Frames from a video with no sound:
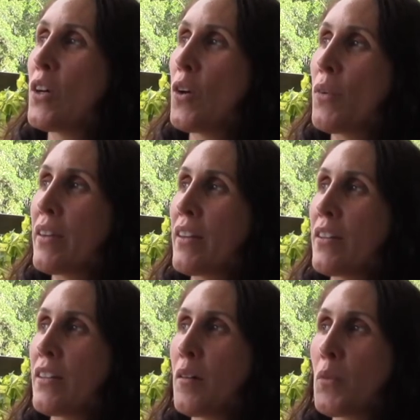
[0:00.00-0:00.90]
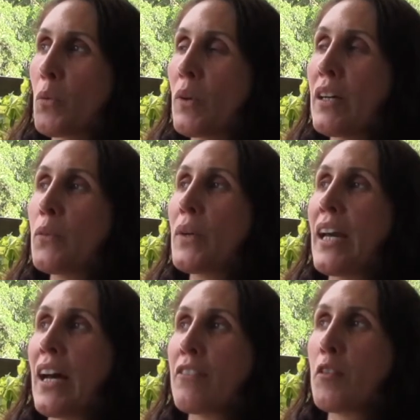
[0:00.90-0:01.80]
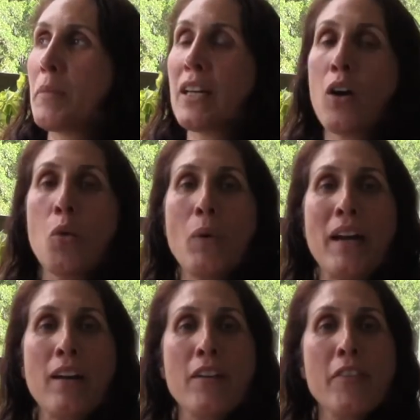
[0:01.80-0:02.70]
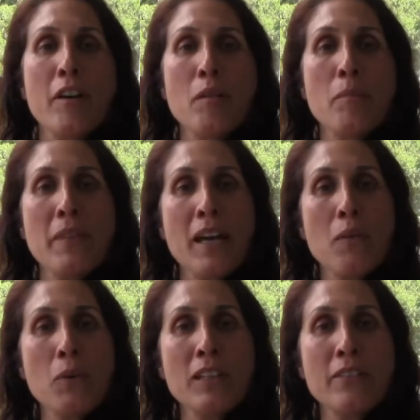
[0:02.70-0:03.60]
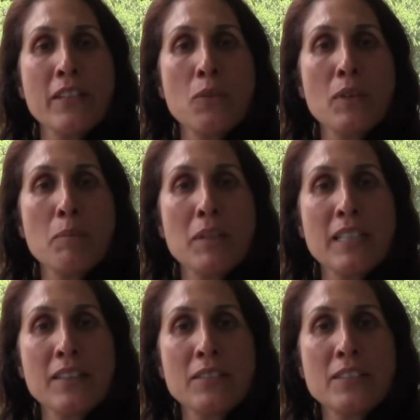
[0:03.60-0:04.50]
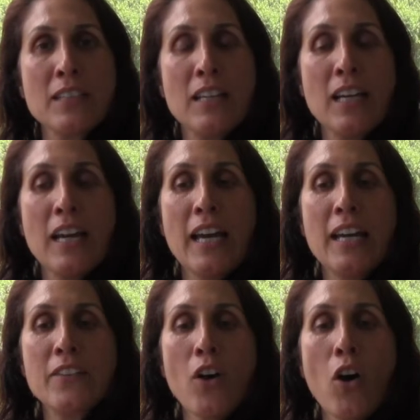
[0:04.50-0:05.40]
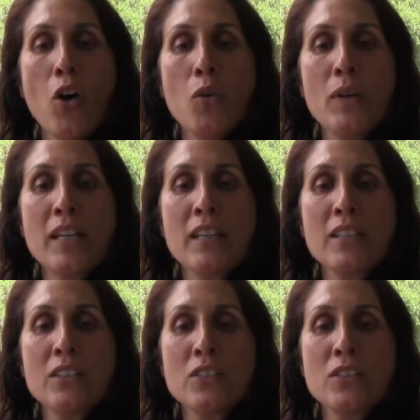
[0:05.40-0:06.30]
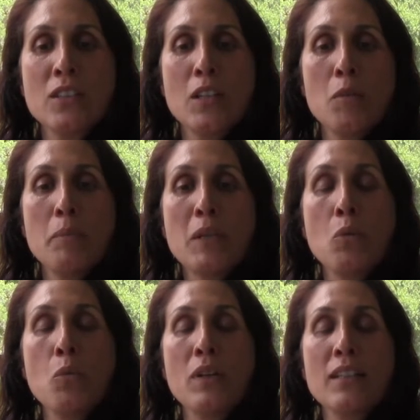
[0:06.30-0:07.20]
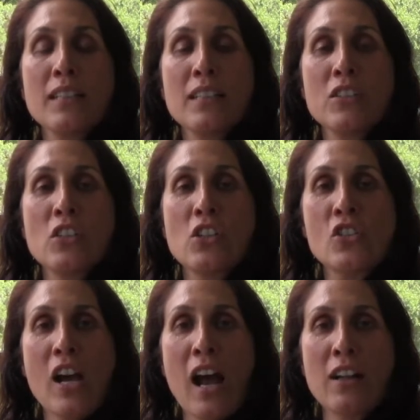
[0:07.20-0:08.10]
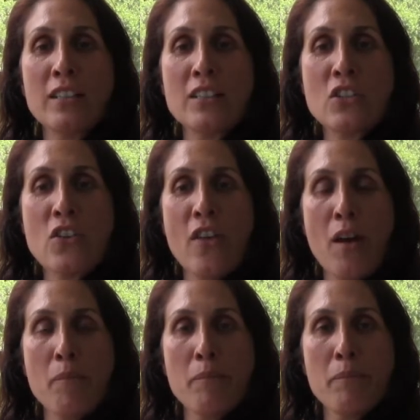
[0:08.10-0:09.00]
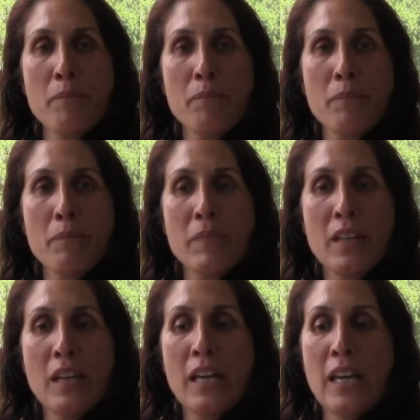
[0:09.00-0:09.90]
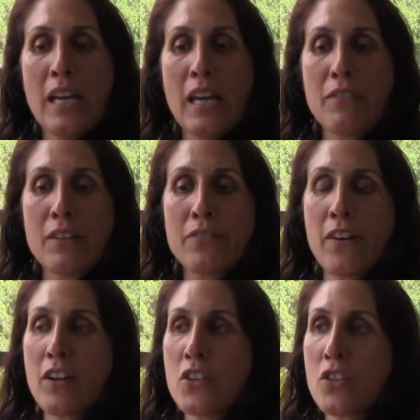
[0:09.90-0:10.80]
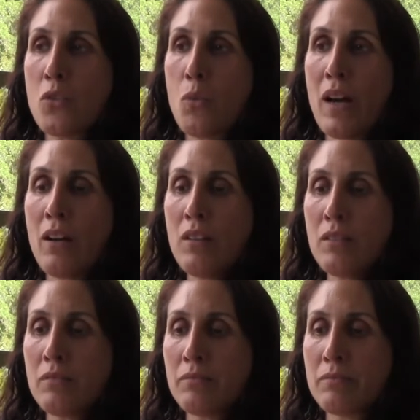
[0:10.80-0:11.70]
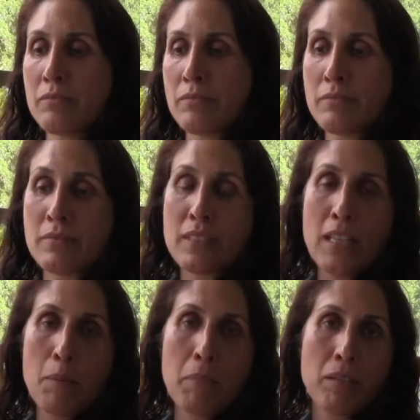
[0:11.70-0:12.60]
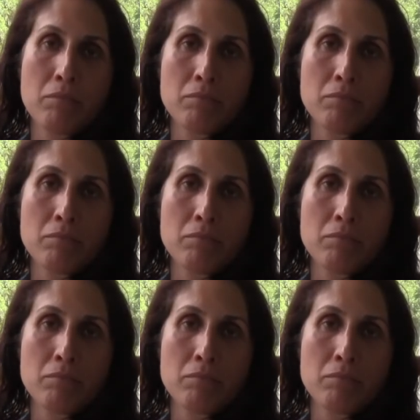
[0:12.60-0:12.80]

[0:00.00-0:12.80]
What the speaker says: with it. Number one, we have to be aware that we're living with beliefs, and to always be willing to challenge them. If it functions well, keep it,